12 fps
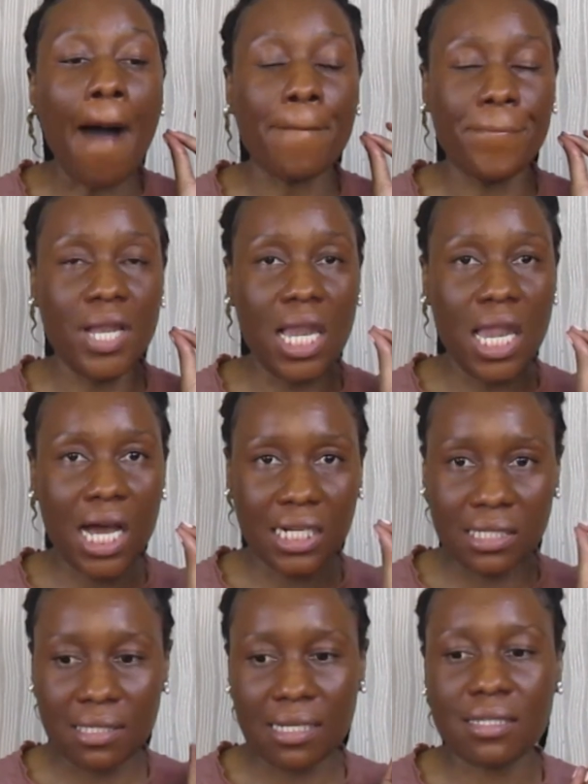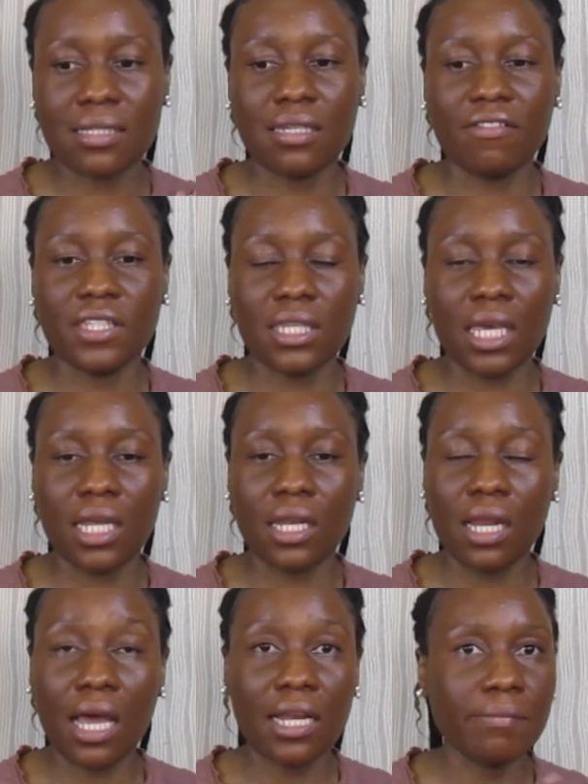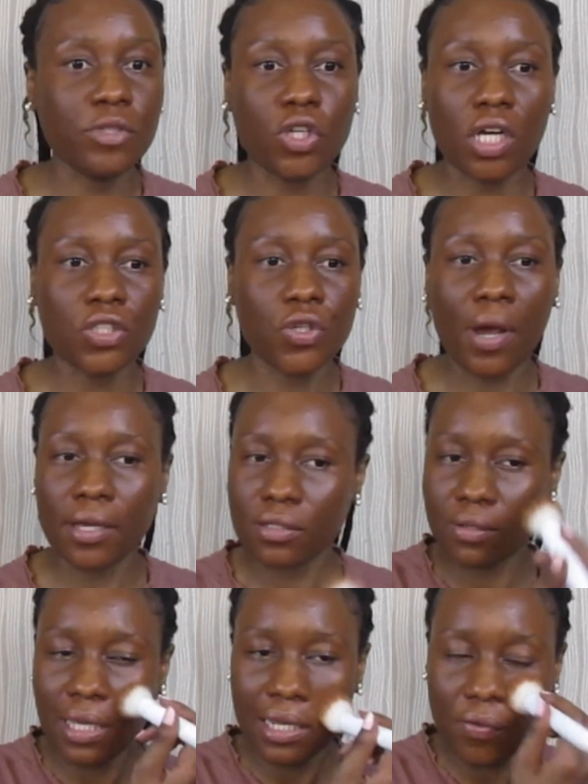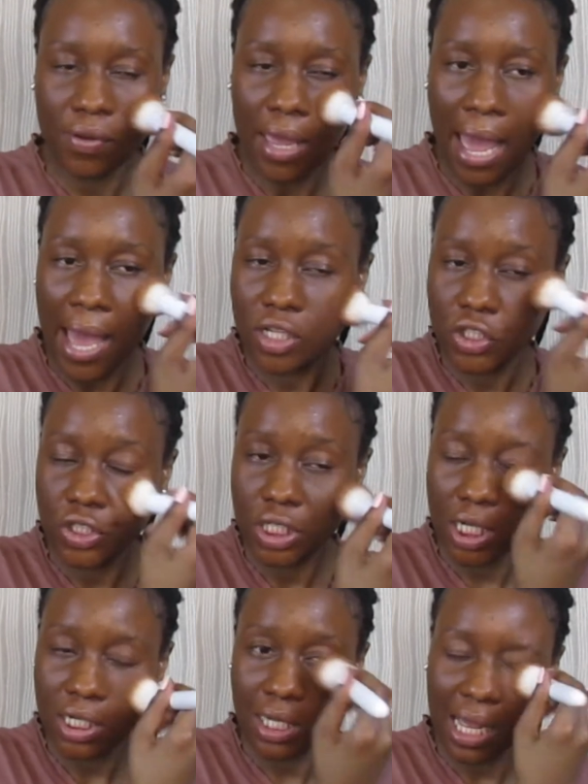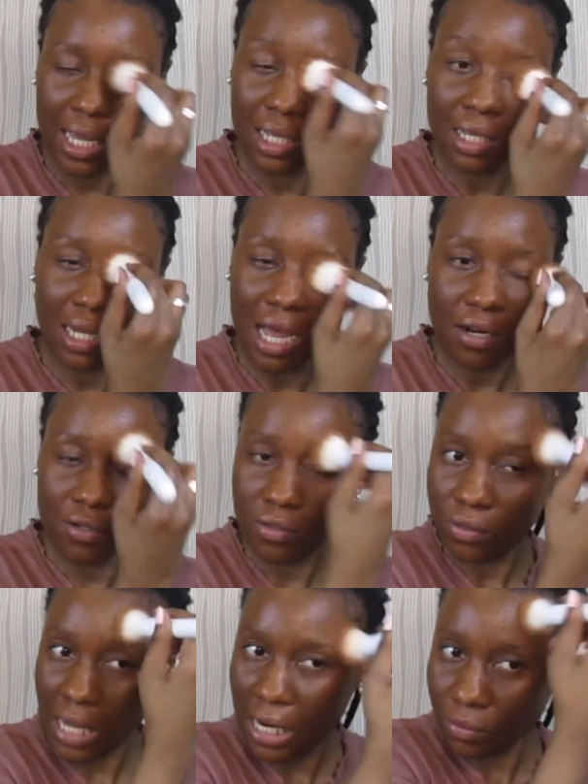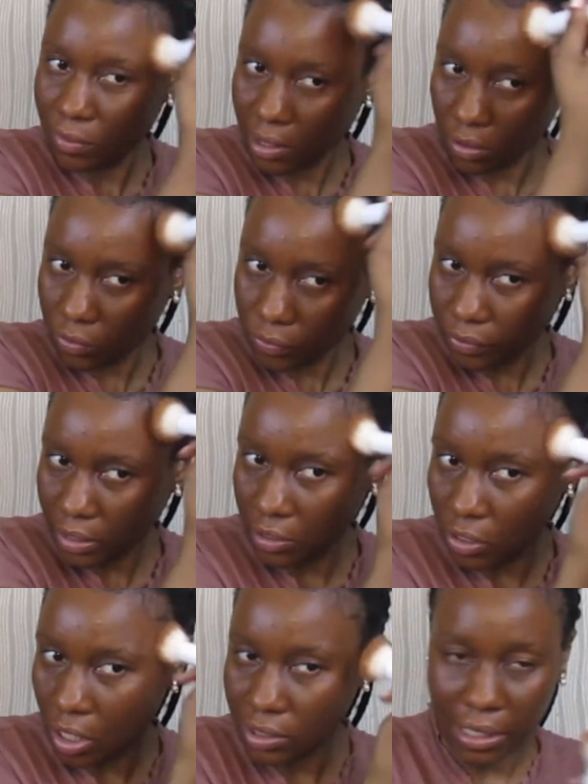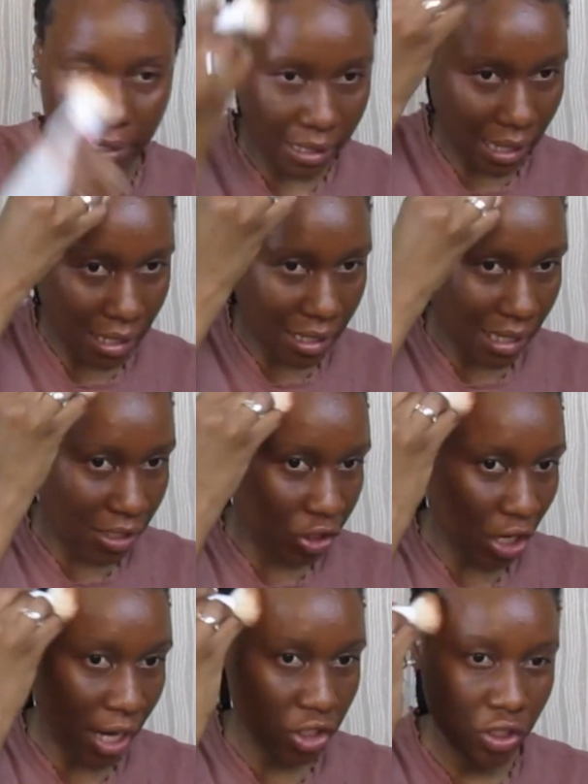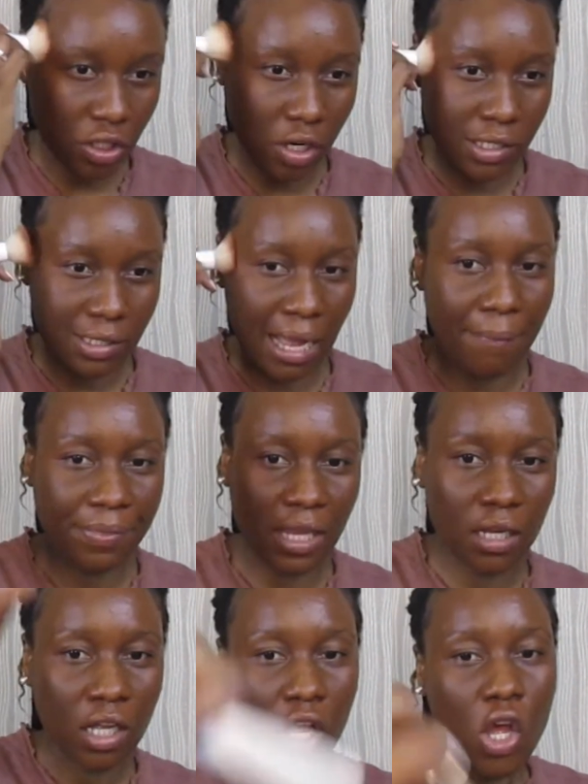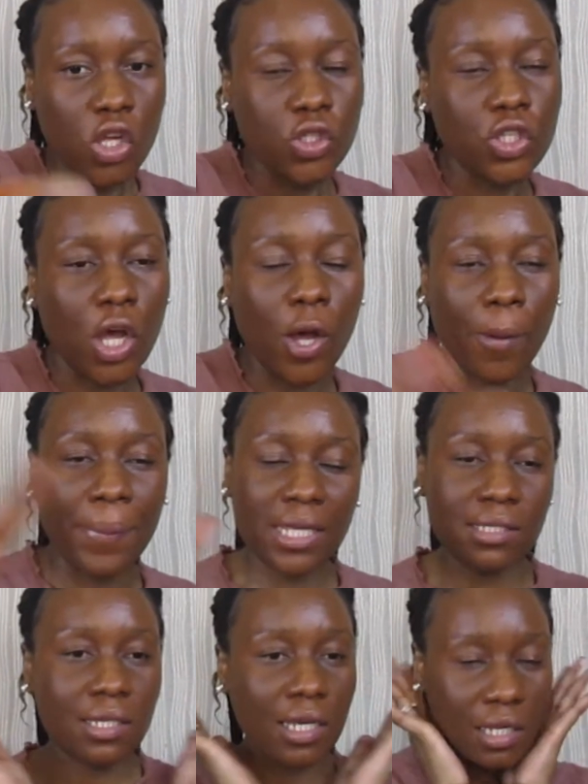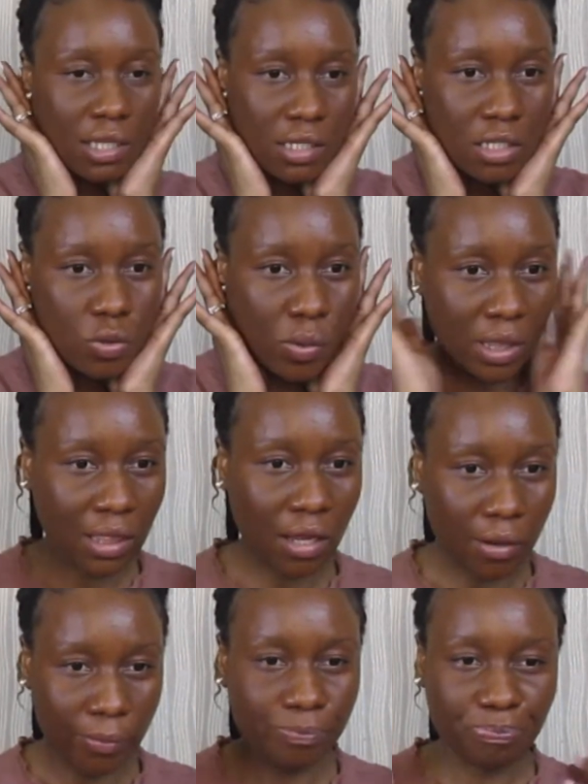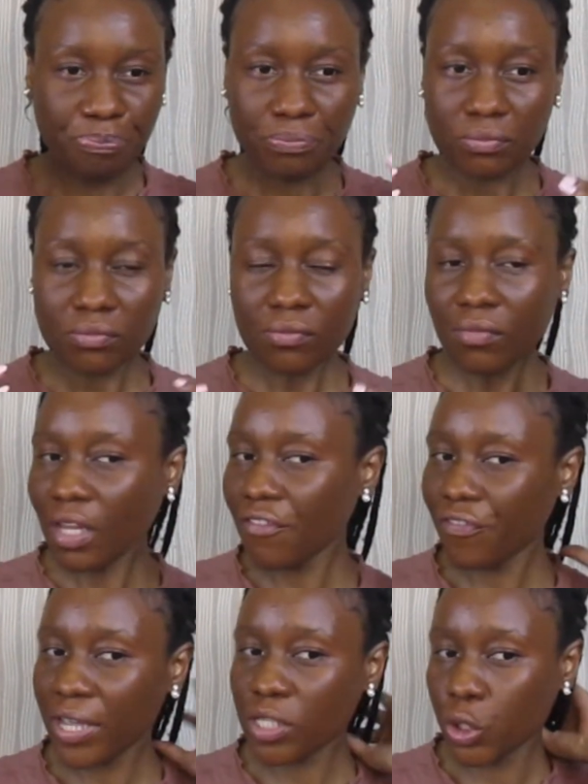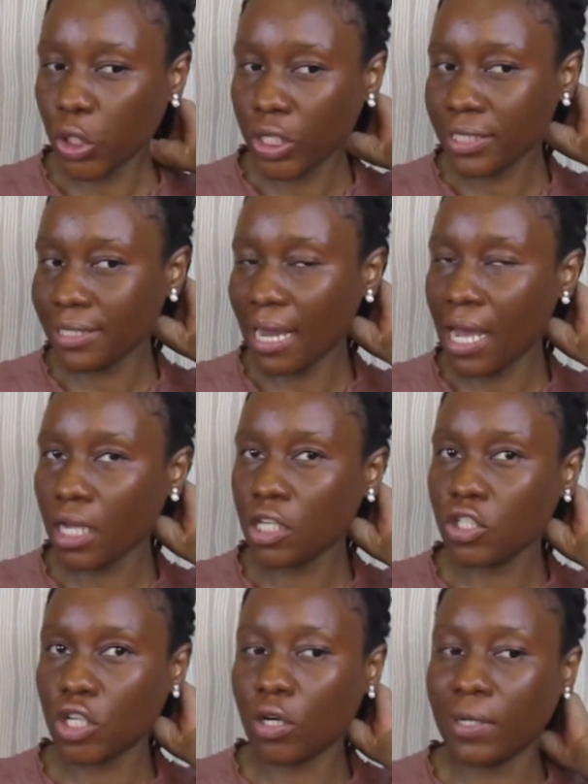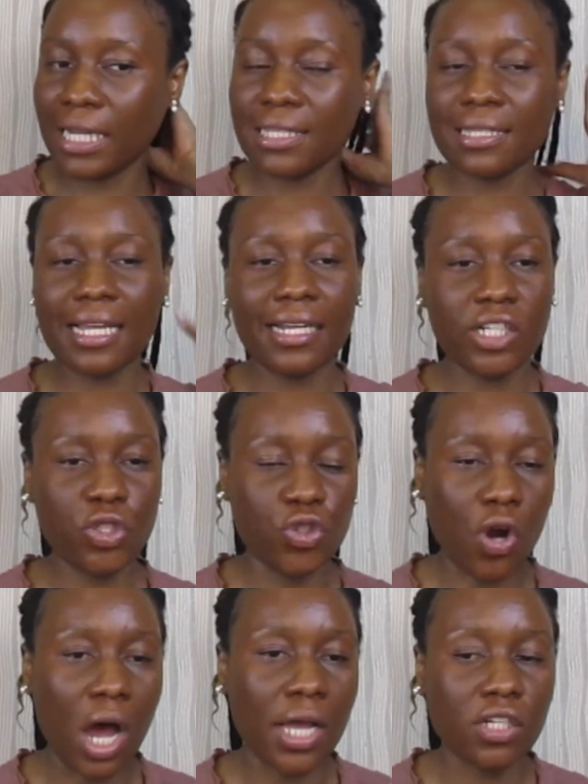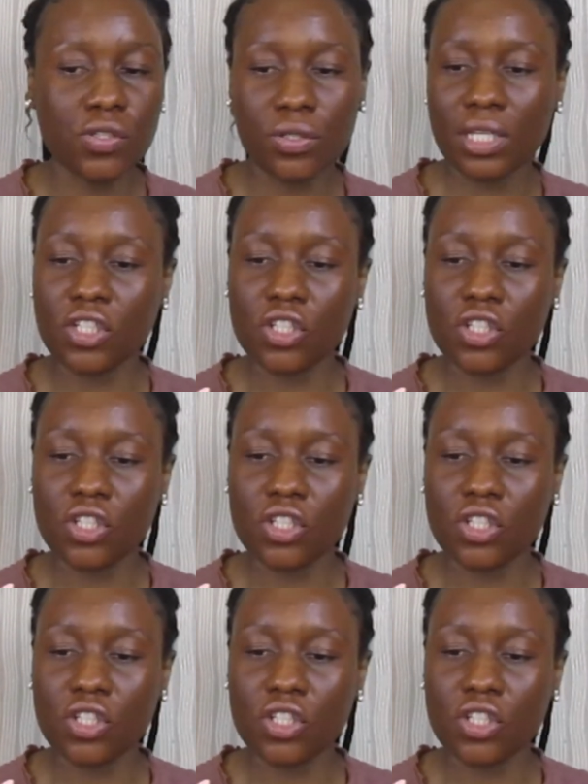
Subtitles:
bloody sensitive skin and I'm not trying to get a reaction. Like, I don't know, I don't want to go through the doctor and get an injection or something. So basically this is what the face looks like. So let's let it dry and do the